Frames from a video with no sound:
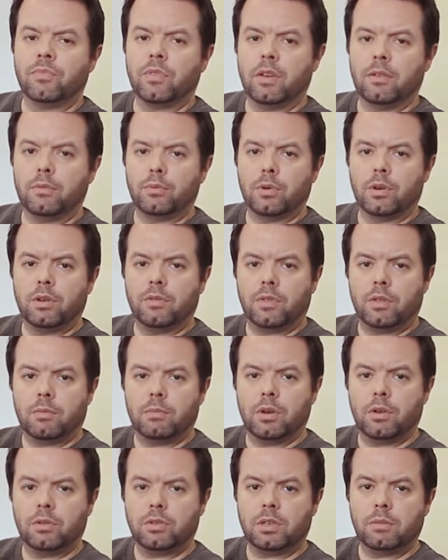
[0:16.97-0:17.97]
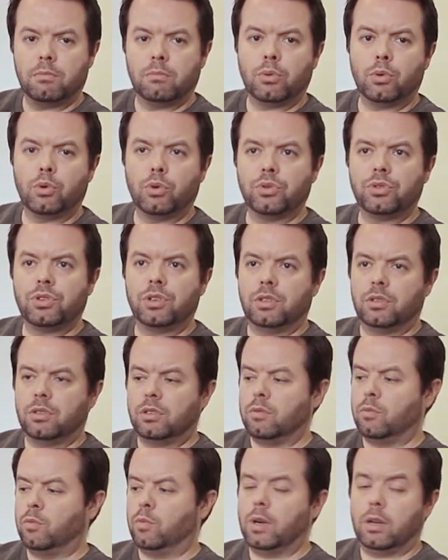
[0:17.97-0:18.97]
of one of the most
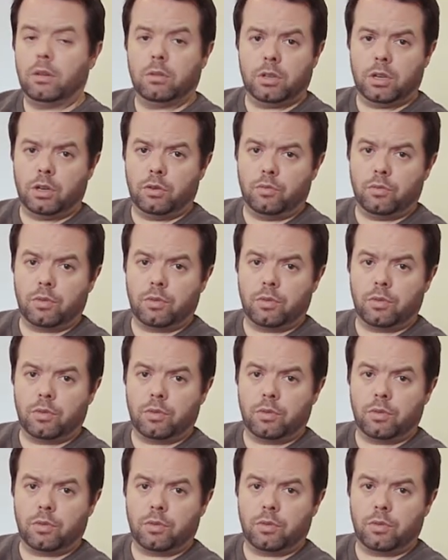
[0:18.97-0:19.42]
important and well-known